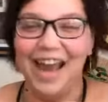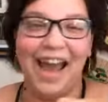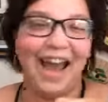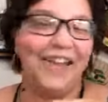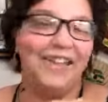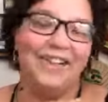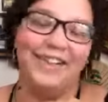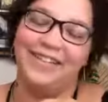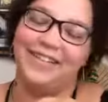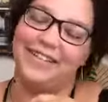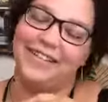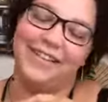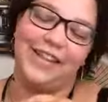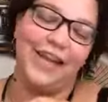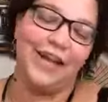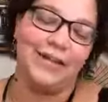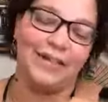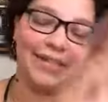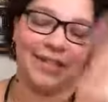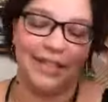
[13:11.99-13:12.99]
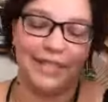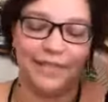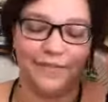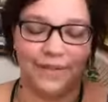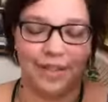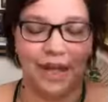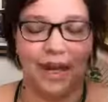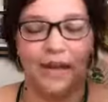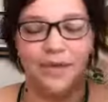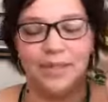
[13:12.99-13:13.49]
And their sense of
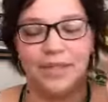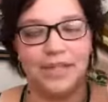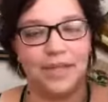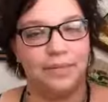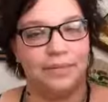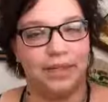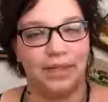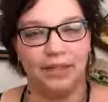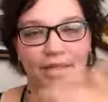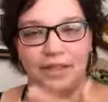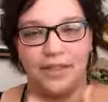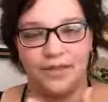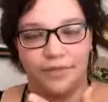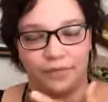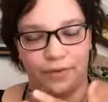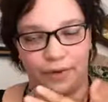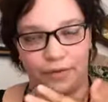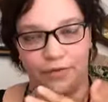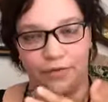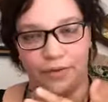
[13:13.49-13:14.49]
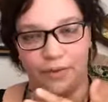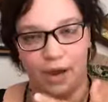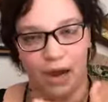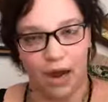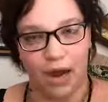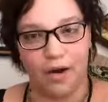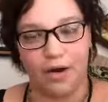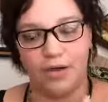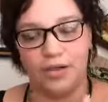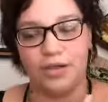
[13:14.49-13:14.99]
time is completely different from
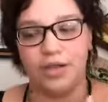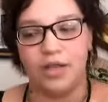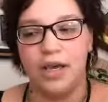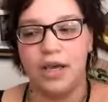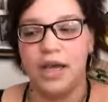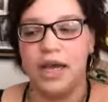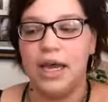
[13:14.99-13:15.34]
ours.